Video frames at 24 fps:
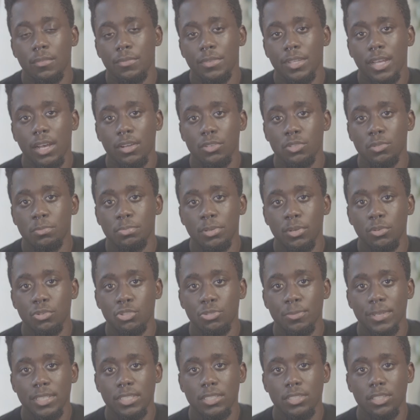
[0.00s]
how to pose
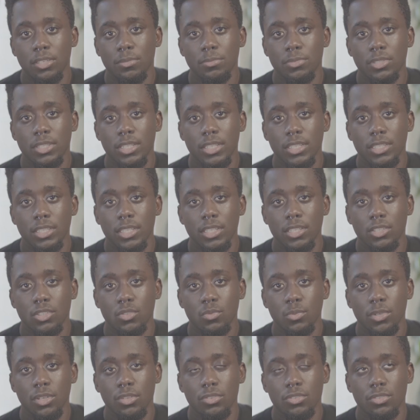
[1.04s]
my subject and as
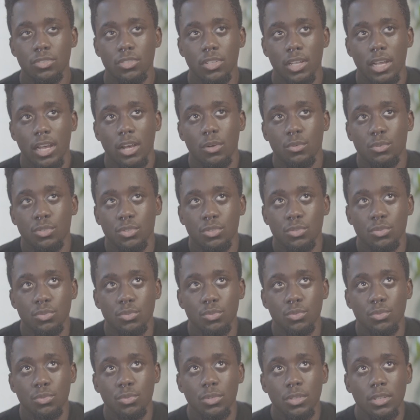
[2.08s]
well how
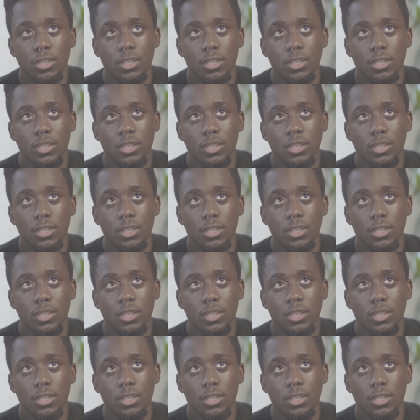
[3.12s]
to